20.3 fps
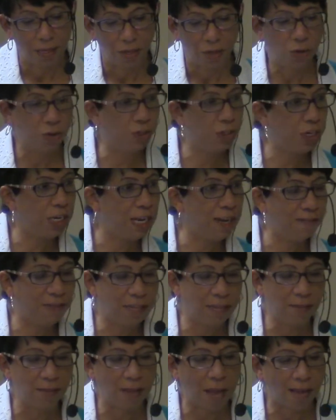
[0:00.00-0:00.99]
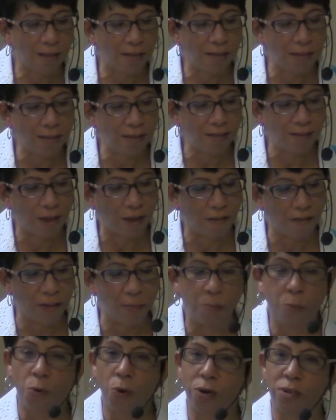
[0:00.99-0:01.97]
To achieve this sense of
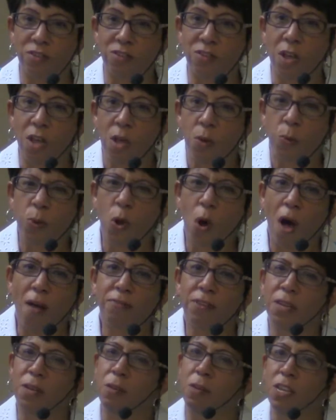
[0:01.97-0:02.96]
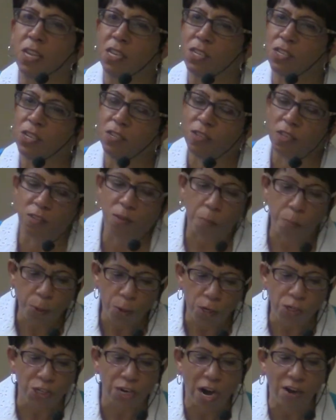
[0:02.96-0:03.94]
importance, we often, she says,
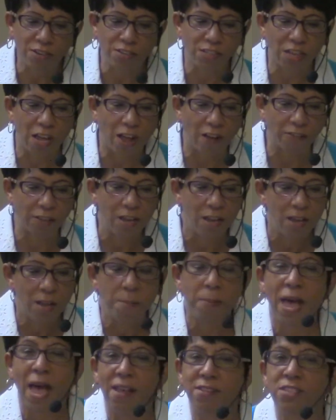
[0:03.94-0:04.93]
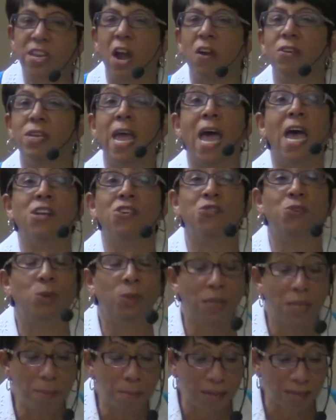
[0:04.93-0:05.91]
push ourselves past our
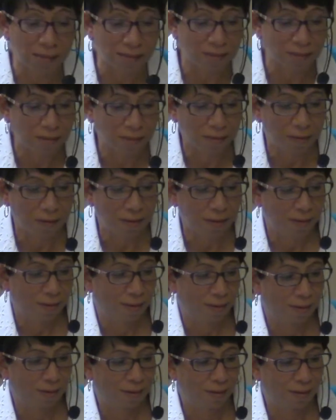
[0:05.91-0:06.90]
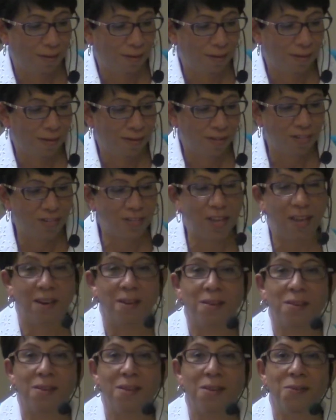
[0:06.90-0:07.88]
natural limits. She
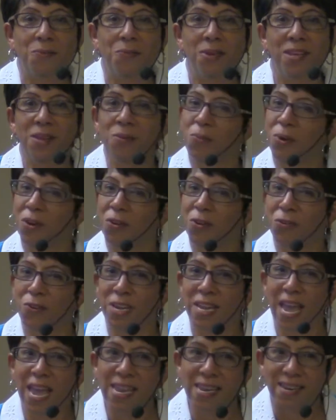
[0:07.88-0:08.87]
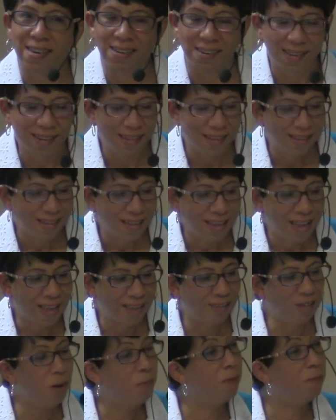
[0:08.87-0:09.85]
said, we were created
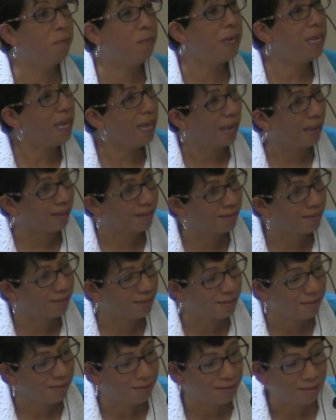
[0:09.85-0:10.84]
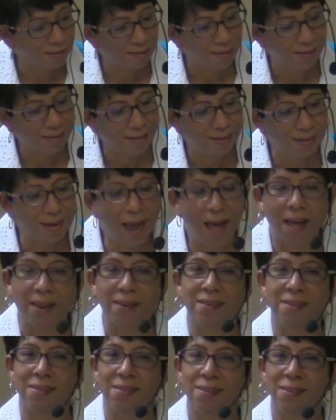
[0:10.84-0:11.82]
as human beings, not
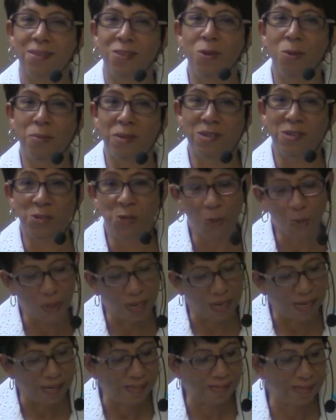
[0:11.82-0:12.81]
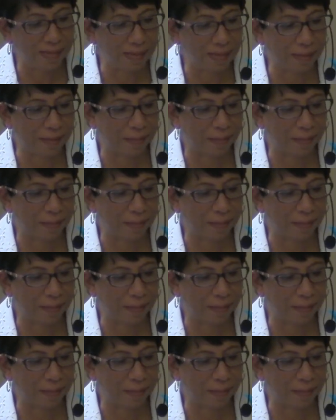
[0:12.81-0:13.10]
human doings.